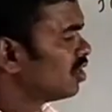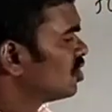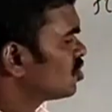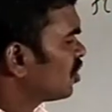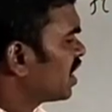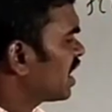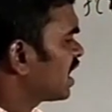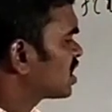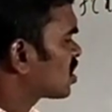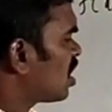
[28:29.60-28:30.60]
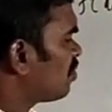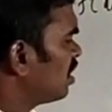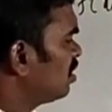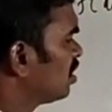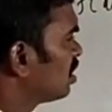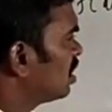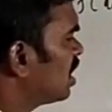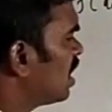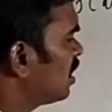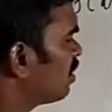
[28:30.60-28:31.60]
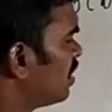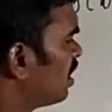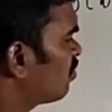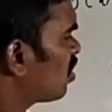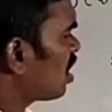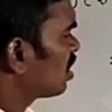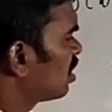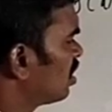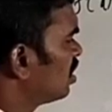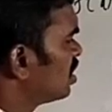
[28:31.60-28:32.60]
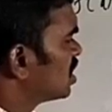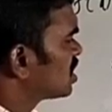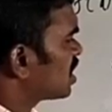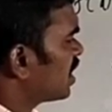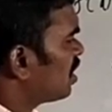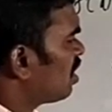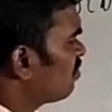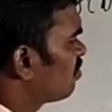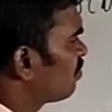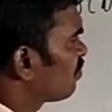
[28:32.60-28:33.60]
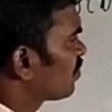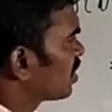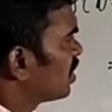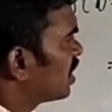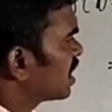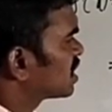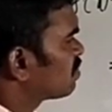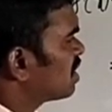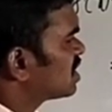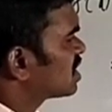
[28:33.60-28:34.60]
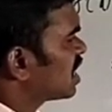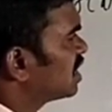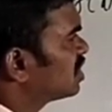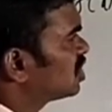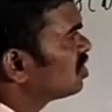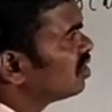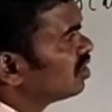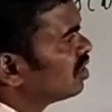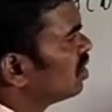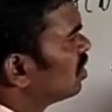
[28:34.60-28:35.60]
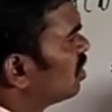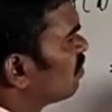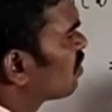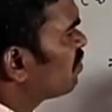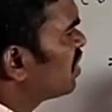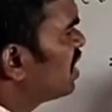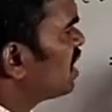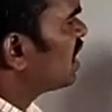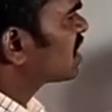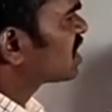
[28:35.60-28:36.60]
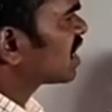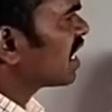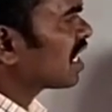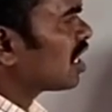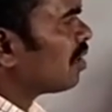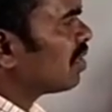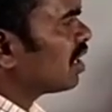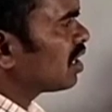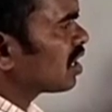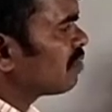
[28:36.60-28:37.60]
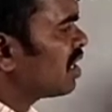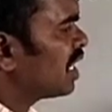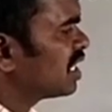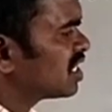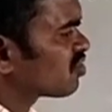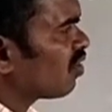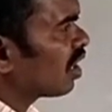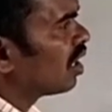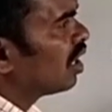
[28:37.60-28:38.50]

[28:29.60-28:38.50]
So take x common, then remaining what? Sin of x plus h. From here x take common, remaining is this one.